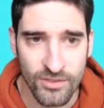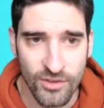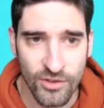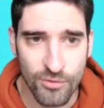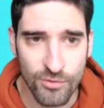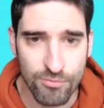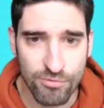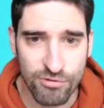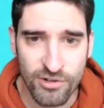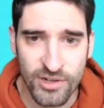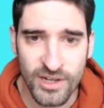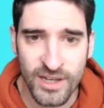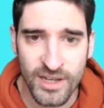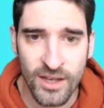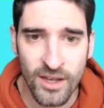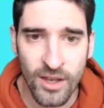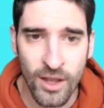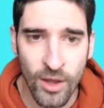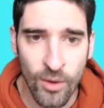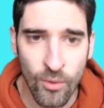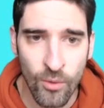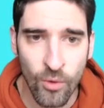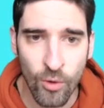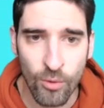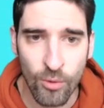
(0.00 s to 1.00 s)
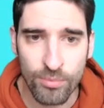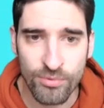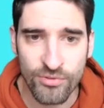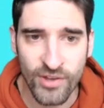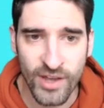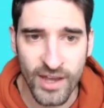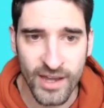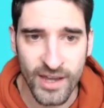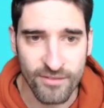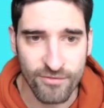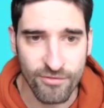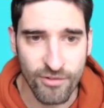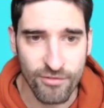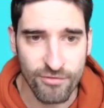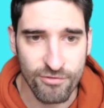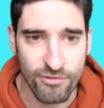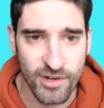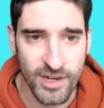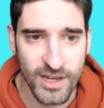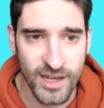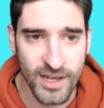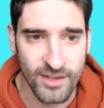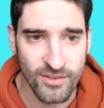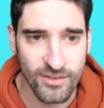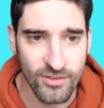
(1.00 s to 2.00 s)
pretty low upside for free
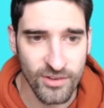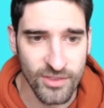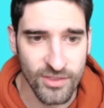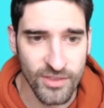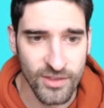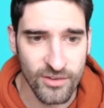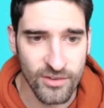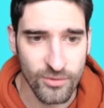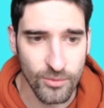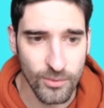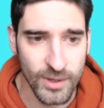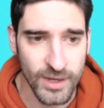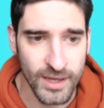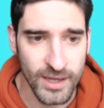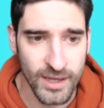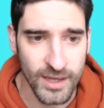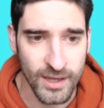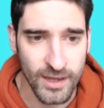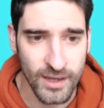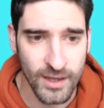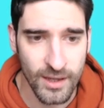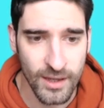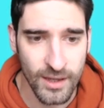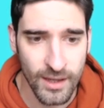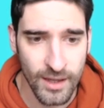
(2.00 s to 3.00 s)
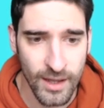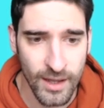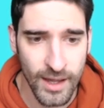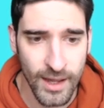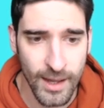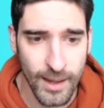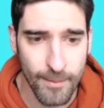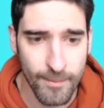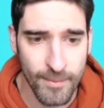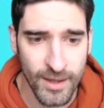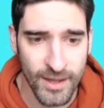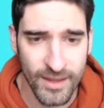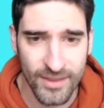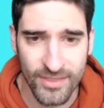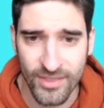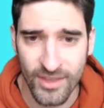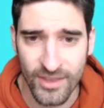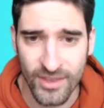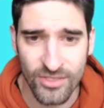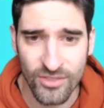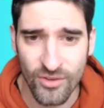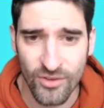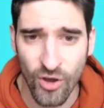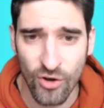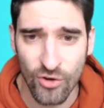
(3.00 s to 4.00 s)
hitting this week. They're
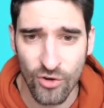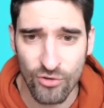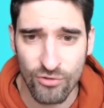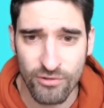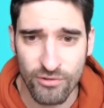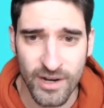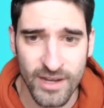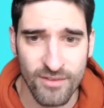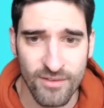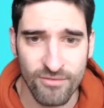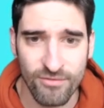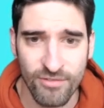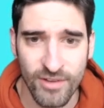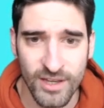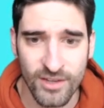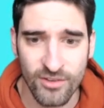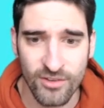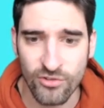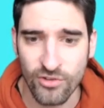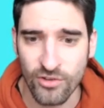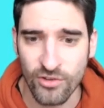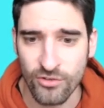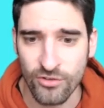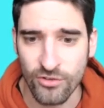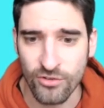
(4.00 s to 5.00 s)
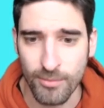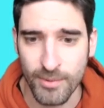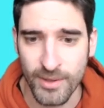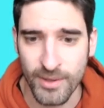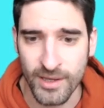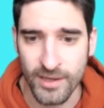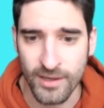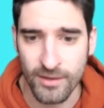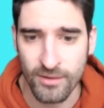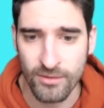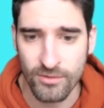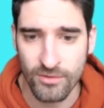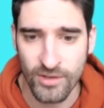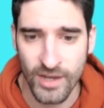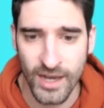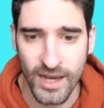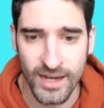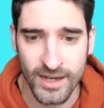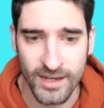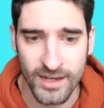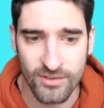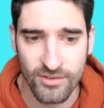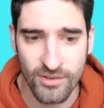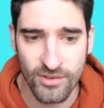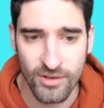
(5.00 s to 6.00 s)
not great fixtures to be
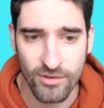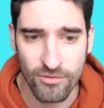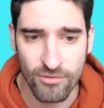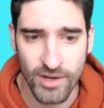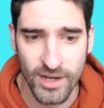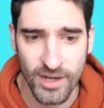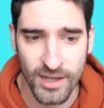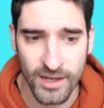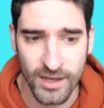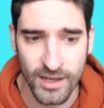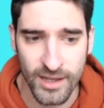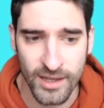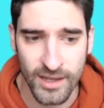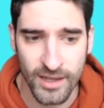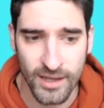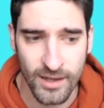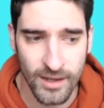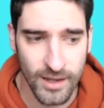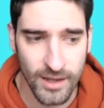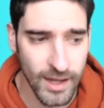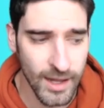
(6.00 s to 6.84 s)
targeting, really.